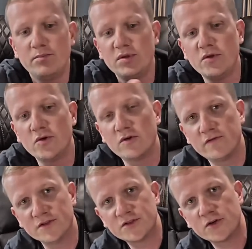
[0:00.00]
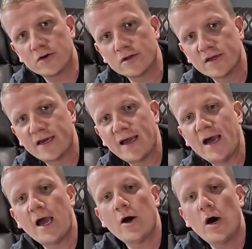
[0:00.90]
Beautiful turtling.
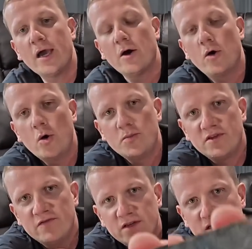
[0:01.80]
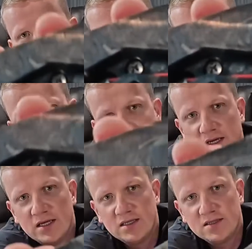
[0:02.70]
I hope the video
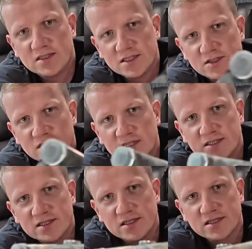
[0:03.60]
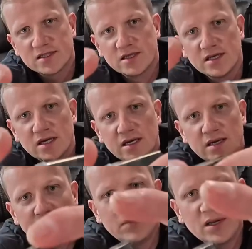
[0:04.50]
does it justice,
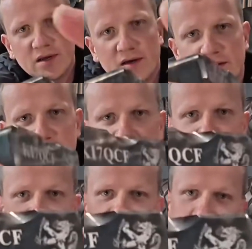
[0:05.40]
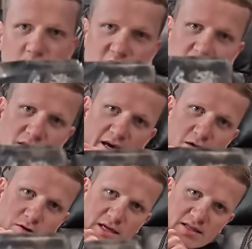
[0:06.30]
but that's my
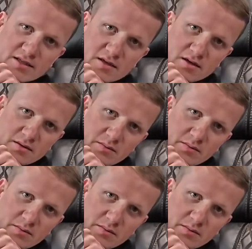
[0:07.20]
Leonessa